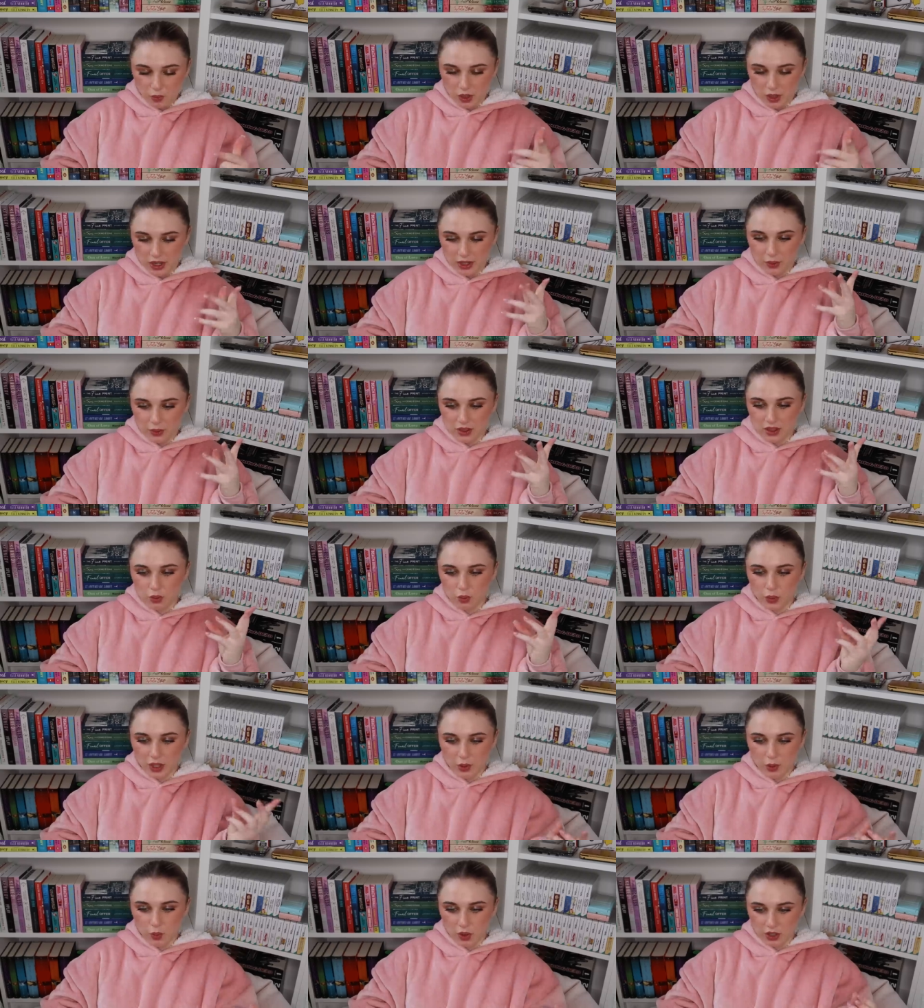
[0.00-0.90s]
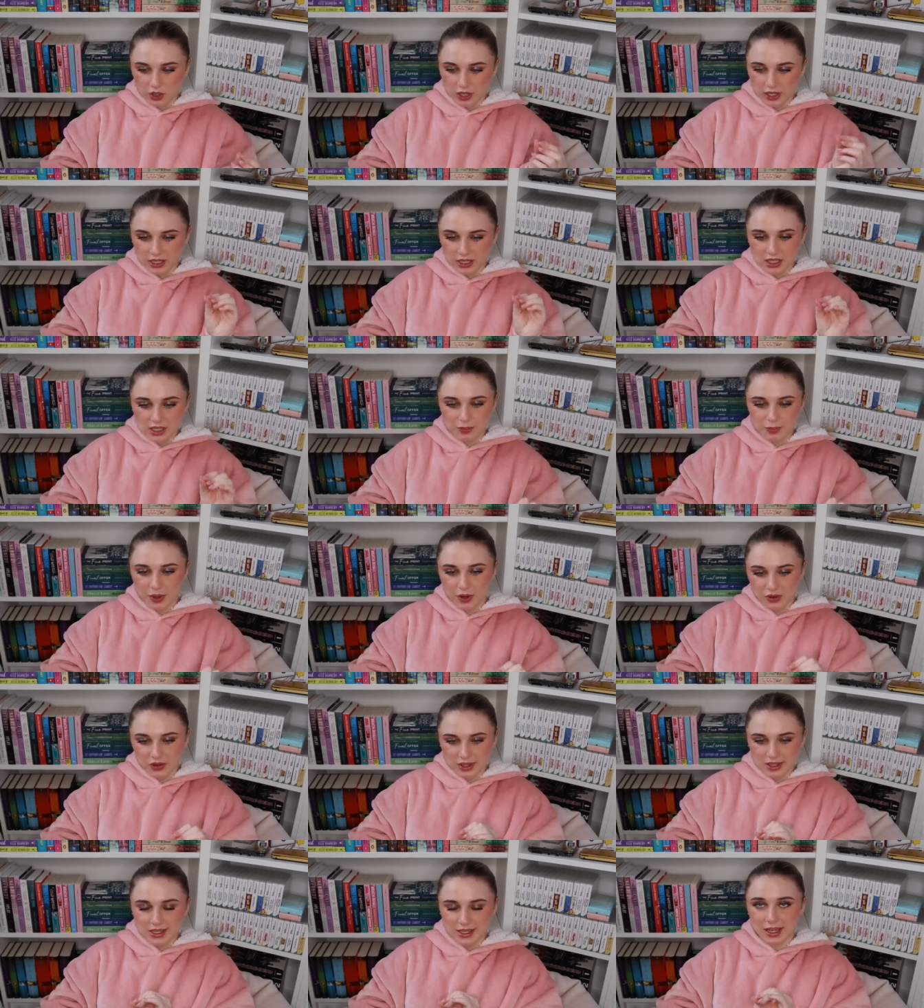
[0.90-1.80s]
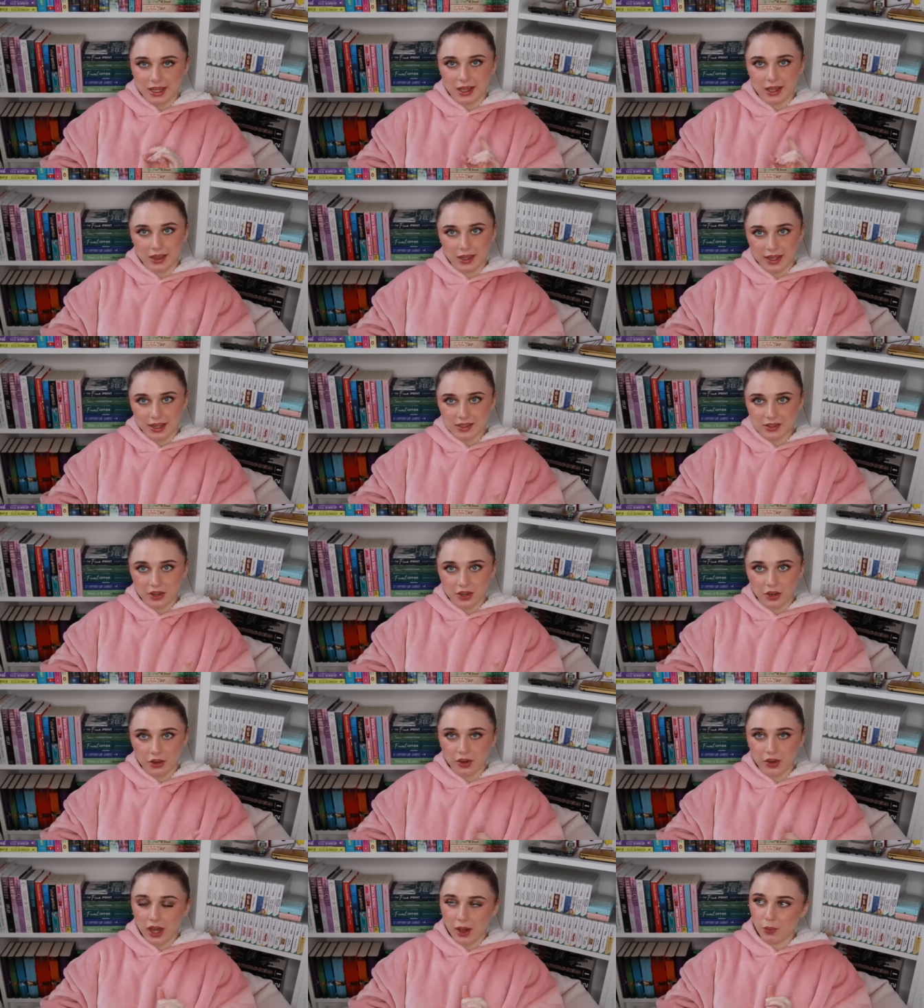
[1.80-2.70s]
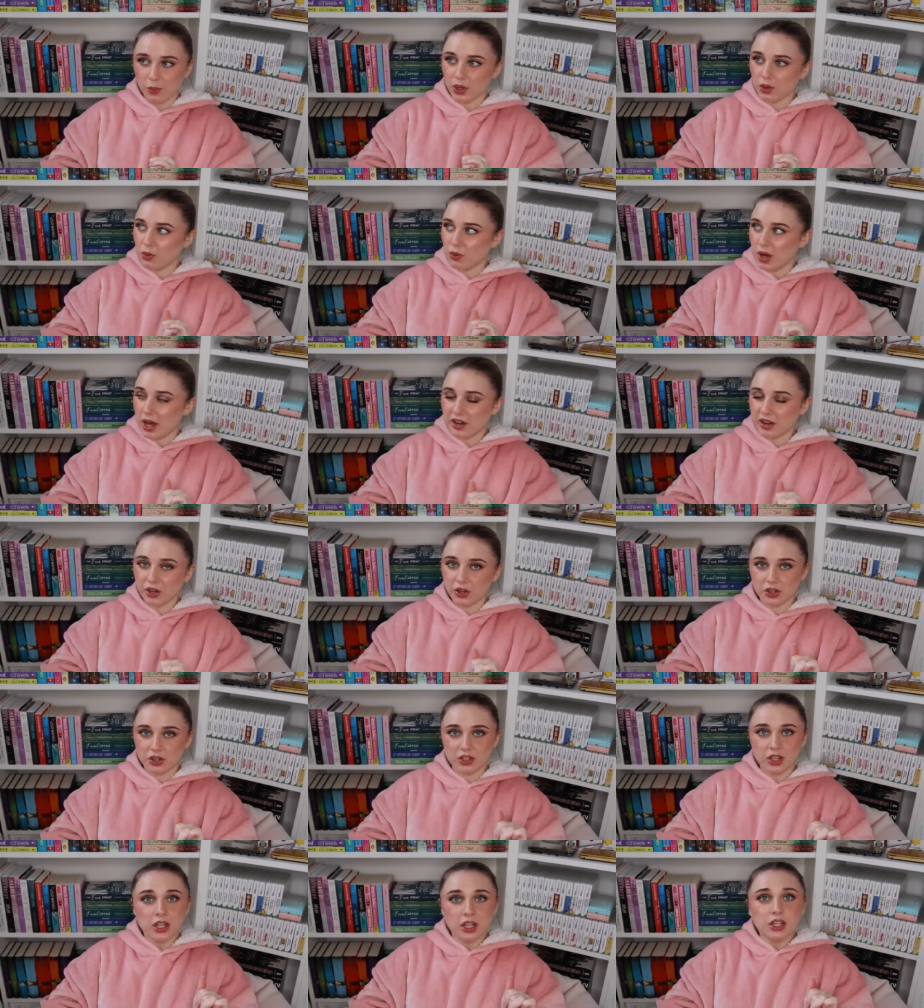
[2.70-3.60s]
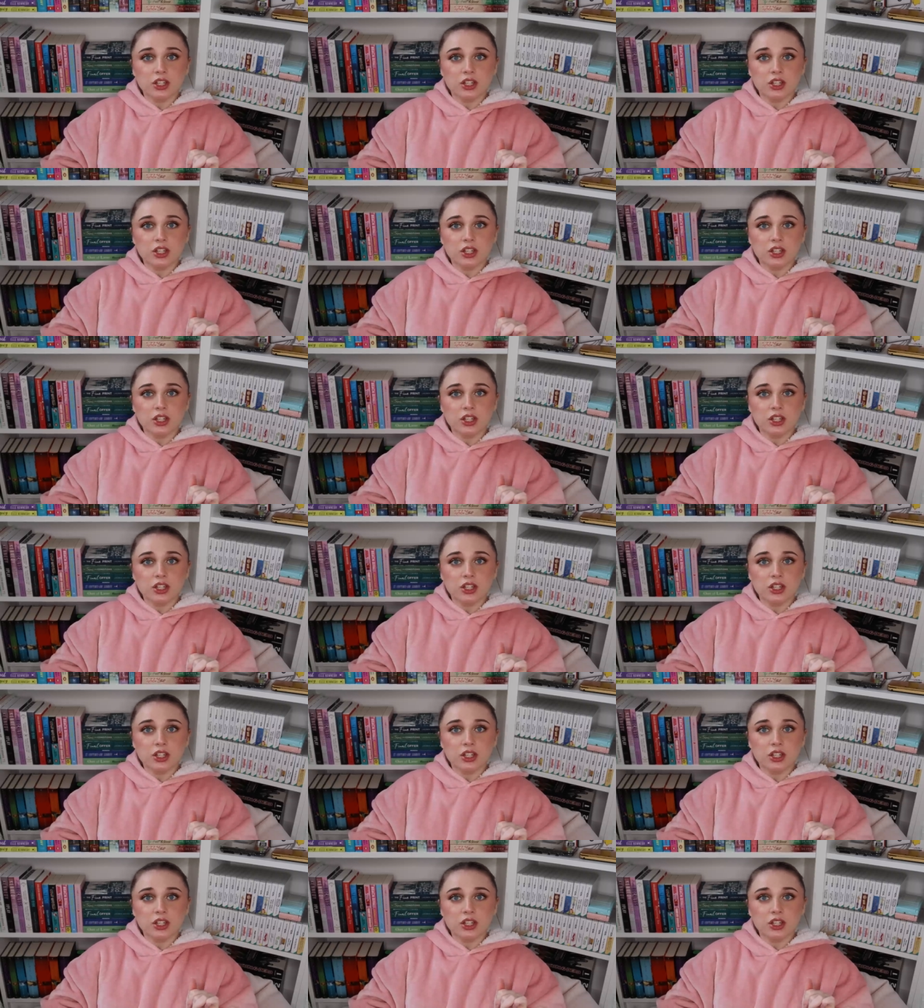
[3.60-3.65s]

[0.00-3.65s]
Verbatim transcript: one, it was the Willy Wonka experience in Glasgow and we all had a good